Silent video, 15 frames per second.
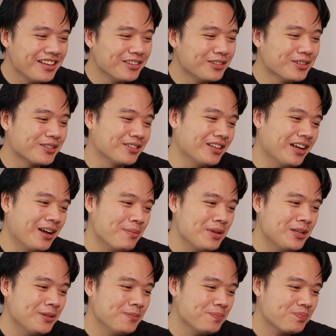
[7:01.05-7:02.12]
hey dude, I
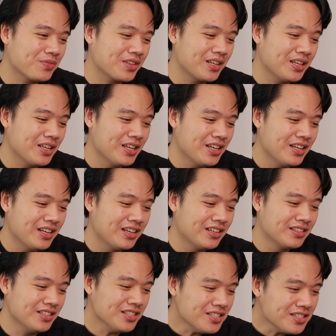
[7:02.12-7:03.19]
mean,
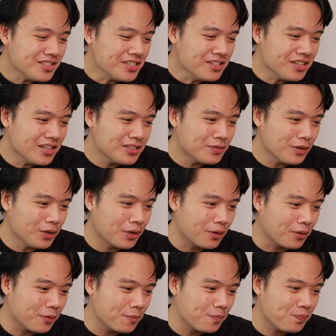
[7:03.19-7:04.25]
this is a nice
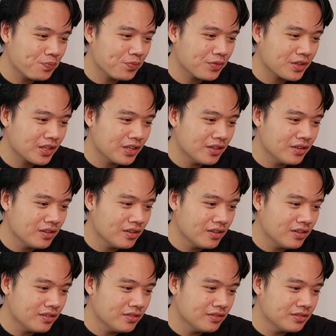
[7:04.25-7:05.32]
photo.
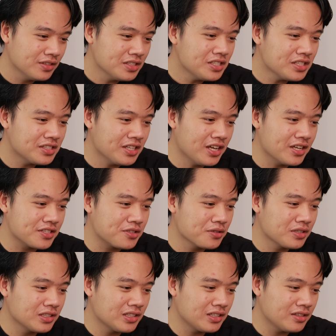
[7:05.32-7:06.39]
This is nice.
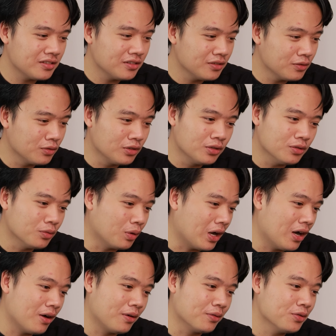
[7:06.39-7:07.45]
You could,
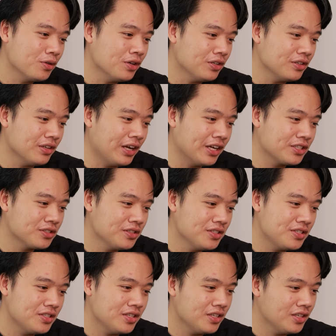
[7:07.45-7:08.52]
wow, you could
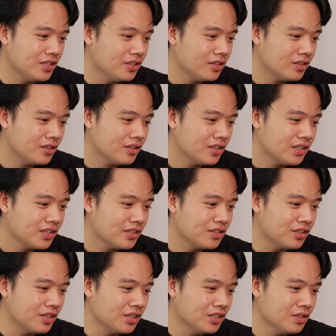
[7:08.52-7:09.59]
actually see
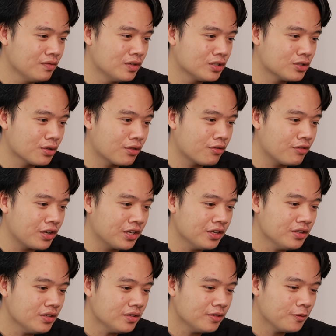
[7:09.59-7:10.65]
the individual
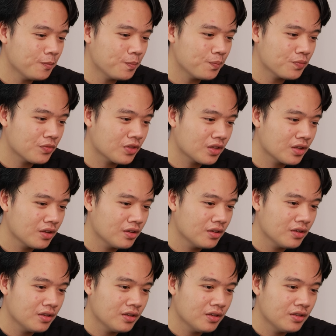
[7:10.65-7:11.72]
threading.
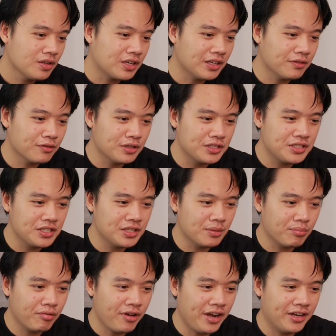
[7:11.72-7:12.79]
Can't really see
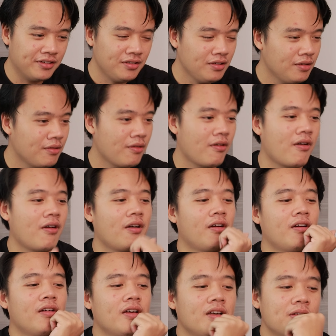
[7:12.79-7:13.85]
the brand,
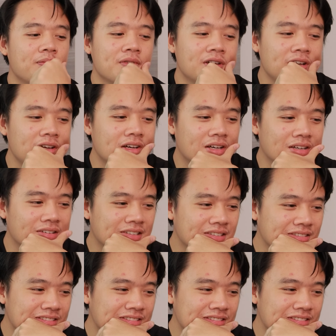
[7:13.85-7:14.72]
Huh.